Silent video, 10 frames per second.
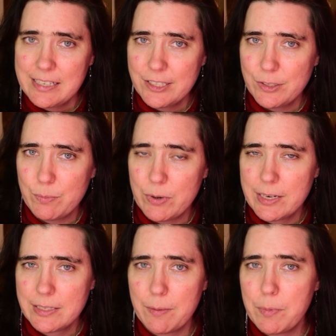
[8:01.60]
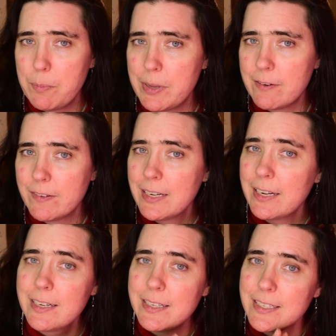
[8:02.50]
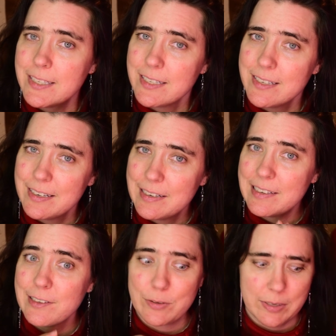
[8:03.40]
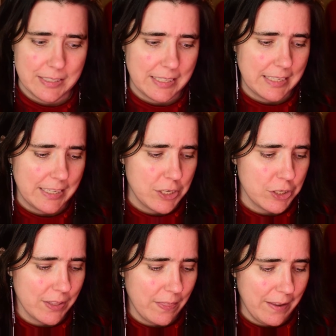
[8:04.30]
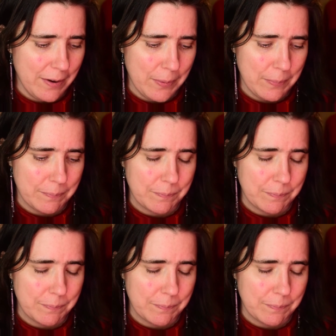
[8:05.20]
Just brings up a bit of height, draws attention there.